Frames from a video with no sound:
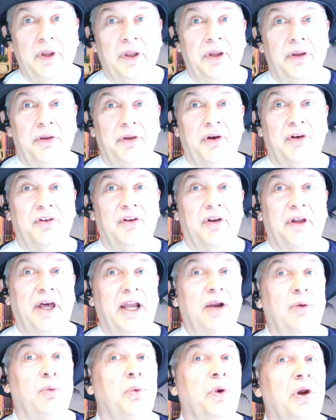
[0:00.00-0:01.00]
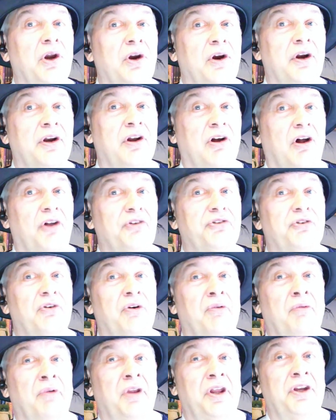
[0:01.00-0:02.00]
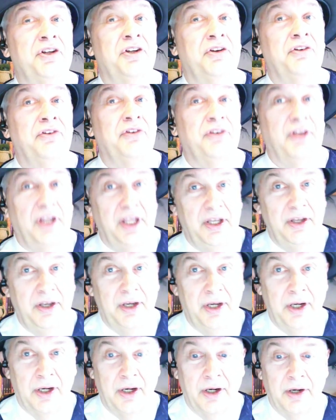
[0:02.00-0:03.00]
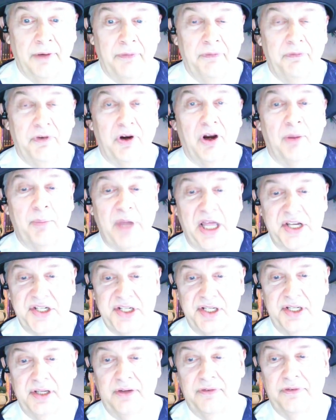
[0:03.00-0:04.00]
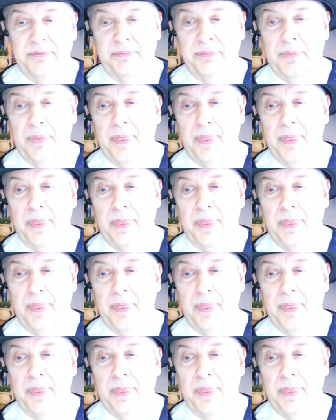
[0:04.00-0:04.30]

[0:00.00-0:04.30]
There's a lot of weird culture and religions in there, very imaginative.